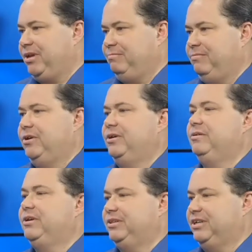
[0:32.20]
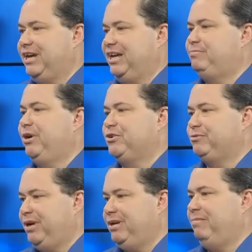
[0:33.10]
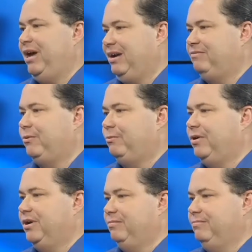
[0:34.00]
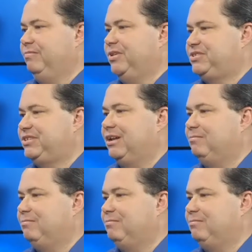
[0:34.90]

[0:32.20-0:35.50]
I'm going to uh, get the taxpayers paid back for uh, this